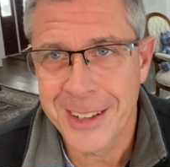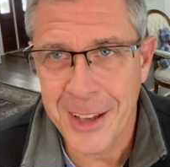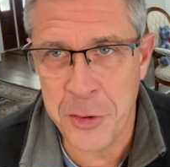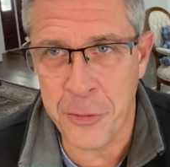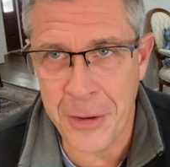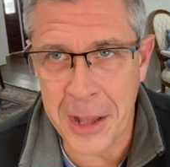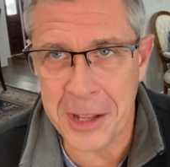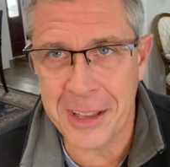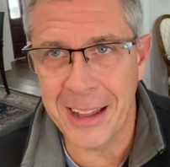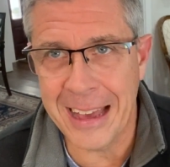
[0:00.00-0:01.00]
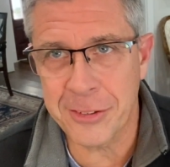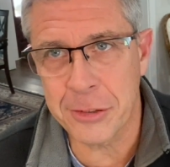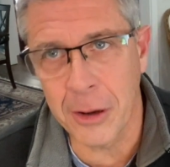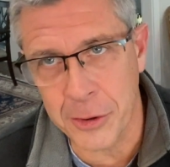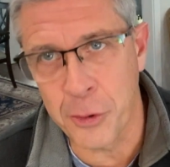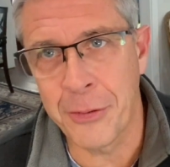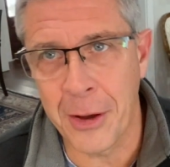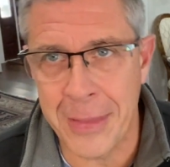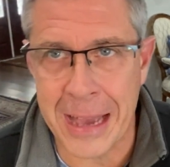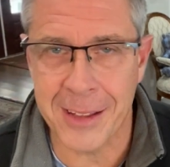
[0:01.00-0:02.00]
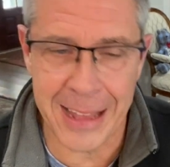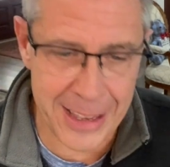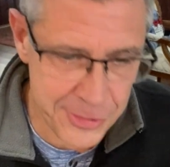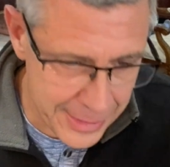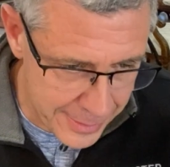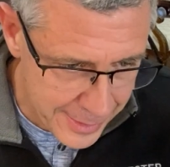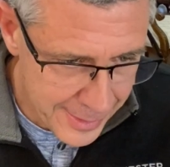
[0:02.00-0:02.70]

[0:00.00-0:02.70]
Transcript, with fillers: if you fail a class, oh, you failed that class and